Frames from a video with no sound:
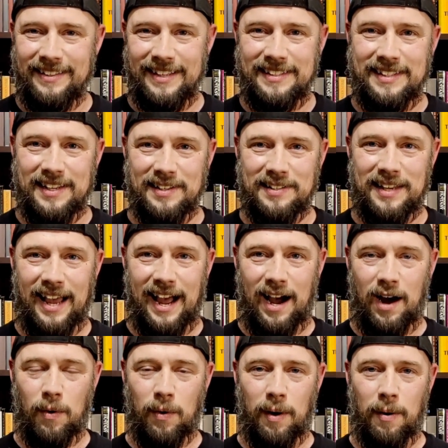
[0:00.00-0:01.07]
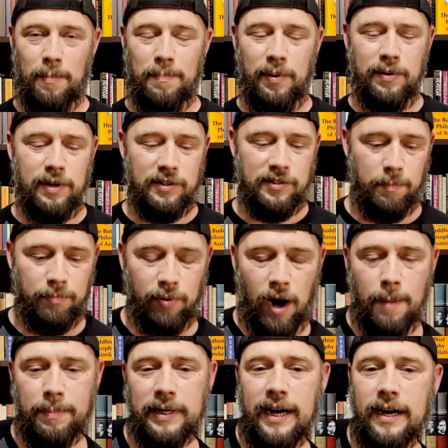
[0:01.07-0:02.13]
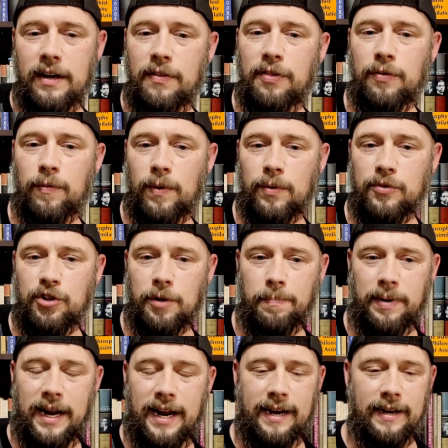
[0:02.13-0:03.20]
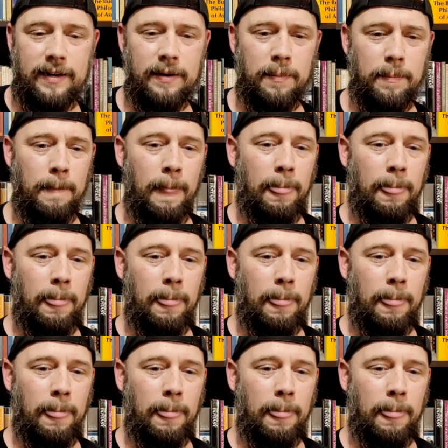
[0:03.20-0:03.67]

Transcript: This is how Buddhism propagated through Japan.